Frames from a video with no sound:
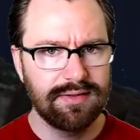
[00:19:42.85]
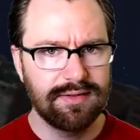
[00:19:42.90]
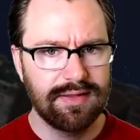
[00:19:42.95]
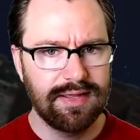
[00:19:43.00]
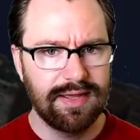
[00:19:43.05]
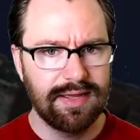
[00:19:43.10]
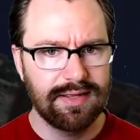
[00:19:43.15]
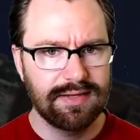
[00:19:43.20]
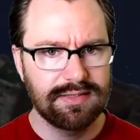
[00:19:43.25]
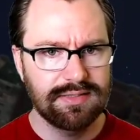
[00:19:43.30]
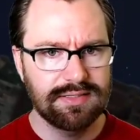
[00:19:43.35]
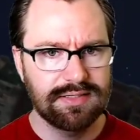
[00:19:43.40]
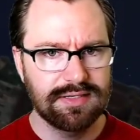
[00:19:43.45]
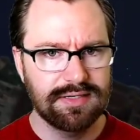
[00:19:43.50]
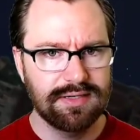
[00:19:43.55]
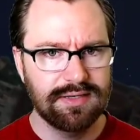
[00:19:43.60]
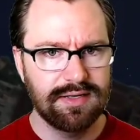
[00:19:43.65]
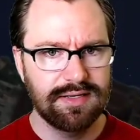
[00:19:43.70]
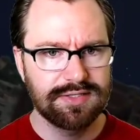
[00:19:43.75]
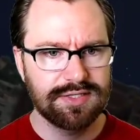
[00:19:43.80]
and
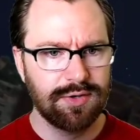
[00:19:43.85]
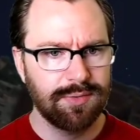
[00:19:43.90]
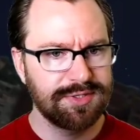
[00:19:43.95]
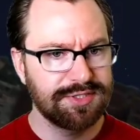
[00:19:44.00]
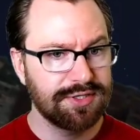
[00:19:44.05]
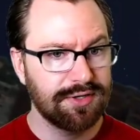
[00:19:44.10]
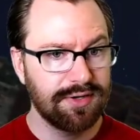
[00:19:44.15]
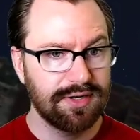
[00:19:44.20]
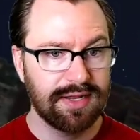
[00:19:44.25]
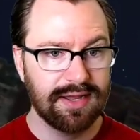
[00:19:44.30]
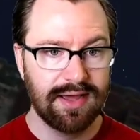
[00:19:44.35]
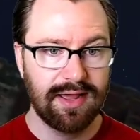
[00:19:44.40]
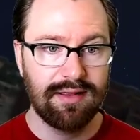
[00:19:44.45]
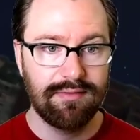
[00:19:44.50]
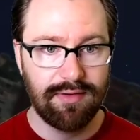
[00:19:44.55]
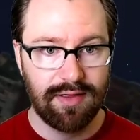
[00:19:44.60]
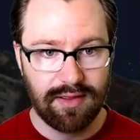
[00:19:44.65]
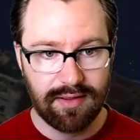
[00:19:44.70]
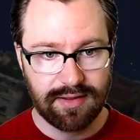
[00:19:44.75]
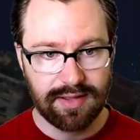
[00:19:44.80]
it's always good to kind of
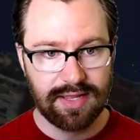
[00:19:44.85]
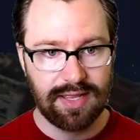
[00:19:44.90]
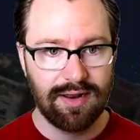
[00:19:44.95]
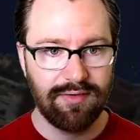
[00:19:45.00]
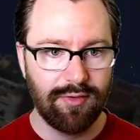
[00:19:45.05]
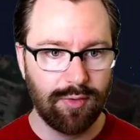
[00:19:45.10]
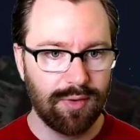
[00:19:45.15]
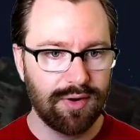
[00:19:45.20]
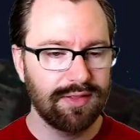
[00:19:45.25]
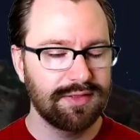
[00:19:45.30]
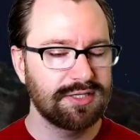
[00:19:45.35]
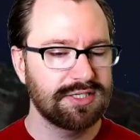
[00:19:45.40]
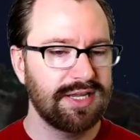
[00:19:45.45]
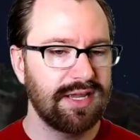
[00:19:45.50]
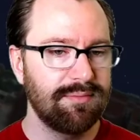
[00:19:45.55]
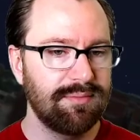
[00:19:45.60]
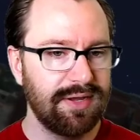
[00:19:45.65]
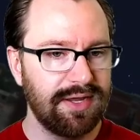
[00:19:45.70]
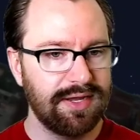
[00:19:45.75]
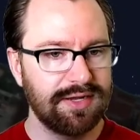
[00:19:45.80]
uh, get everyone on the
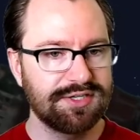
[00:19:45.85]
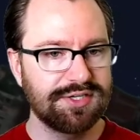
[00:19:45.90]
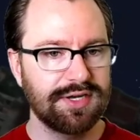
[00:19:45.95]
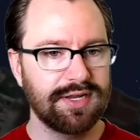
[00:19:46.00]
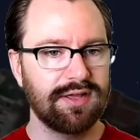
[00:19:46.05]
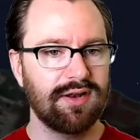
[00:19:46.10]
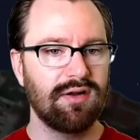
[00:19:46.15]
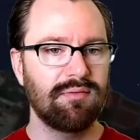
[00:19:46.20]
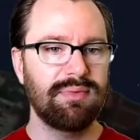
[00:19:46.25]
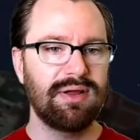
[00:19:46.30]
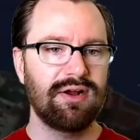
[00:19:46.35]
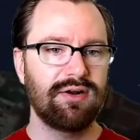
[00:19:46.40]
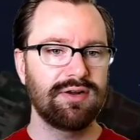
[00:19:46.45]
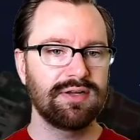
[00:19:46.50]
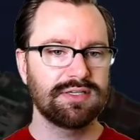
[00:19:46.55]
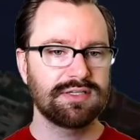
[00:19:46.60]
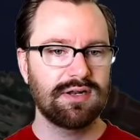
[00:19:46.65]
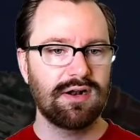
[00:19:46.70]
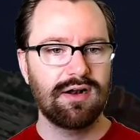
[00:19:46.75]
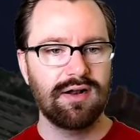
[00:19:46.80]
same page and get our
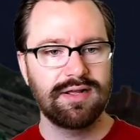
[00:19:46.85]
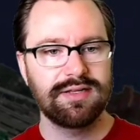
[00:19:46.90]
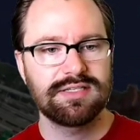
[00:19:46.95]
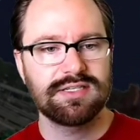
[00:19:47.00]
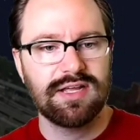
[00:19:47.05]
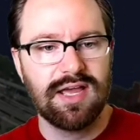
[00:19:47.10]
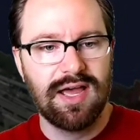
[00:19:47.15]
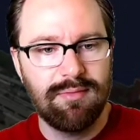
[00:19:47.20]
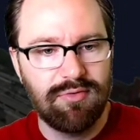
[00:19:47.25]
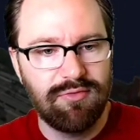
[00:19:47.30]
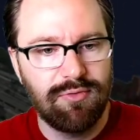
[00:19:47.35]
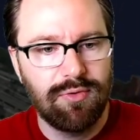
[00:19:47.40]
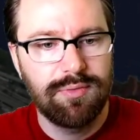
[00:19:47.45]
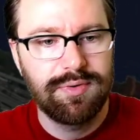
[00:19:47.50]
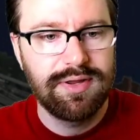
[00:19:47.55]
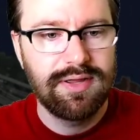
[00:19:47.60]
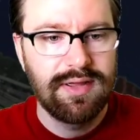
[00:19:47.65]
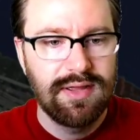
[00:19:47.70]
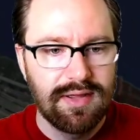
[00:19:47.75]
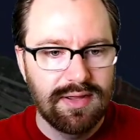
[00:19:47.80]
bearings in our night sky before we
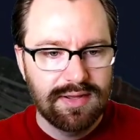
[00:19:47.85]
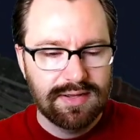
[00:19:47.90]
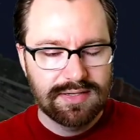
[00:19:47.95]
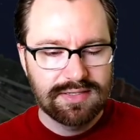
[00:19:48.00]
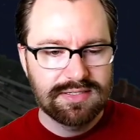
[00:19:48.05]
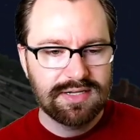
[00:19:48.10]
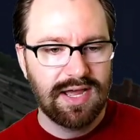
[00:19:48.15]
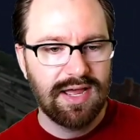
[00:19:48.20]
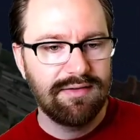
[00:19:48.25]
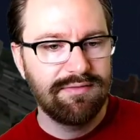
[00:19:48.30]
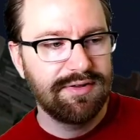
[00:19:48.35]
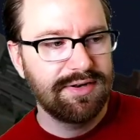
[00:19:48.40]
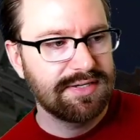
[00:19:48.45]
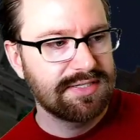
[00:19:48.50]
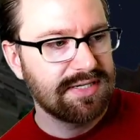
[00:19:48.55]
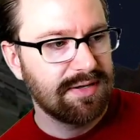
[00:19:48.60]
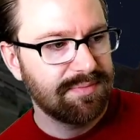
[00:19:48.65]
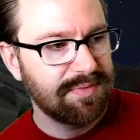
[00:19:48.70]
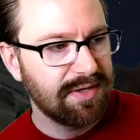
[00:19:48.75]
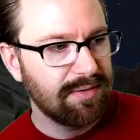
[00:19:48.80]
dive into
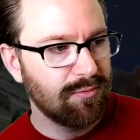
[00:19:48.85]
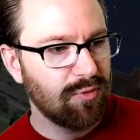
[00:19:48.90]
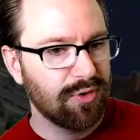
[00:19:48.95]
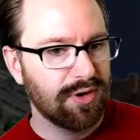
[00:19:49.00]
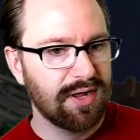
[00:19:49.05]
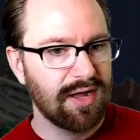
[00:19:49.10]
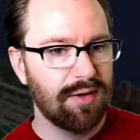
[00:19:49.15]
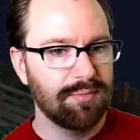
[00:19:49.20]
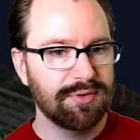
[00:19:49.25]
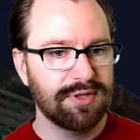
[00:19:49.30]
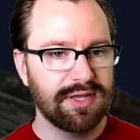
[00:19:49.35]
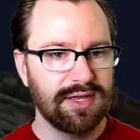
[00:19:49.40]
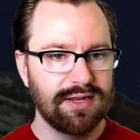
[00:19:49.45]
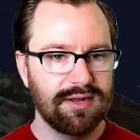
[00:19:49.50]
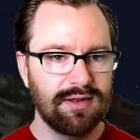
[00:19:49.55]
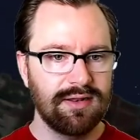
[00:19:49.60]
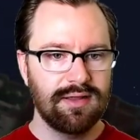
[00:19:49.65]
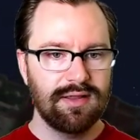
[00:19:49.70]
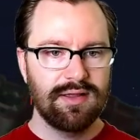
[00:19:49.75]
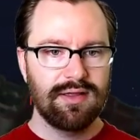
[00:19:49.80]
something more complicated.